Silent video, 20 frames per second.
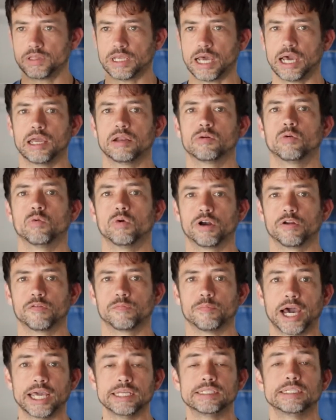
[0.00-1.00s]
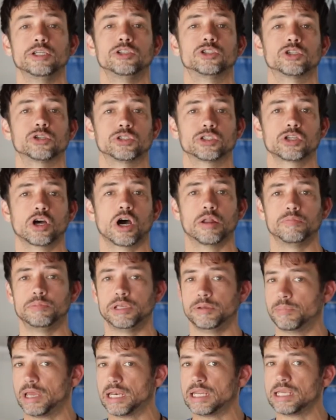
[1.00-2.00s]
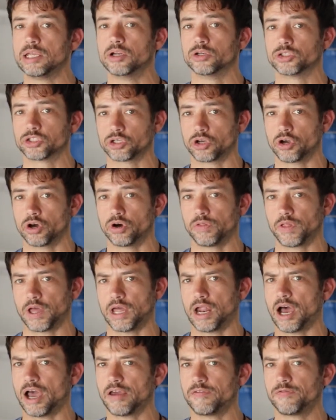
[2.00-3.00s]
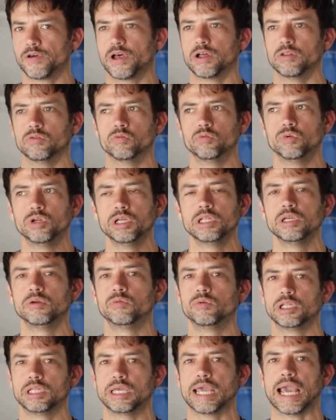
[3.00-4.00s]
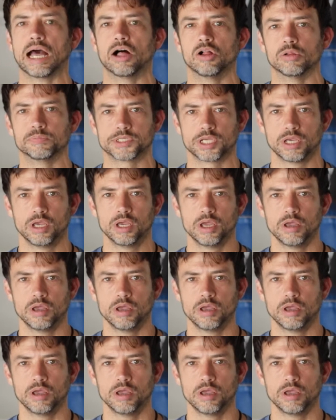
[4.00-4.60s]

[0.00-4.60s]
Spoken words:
that one of my teachers taught me many years ago that I felt really, really helped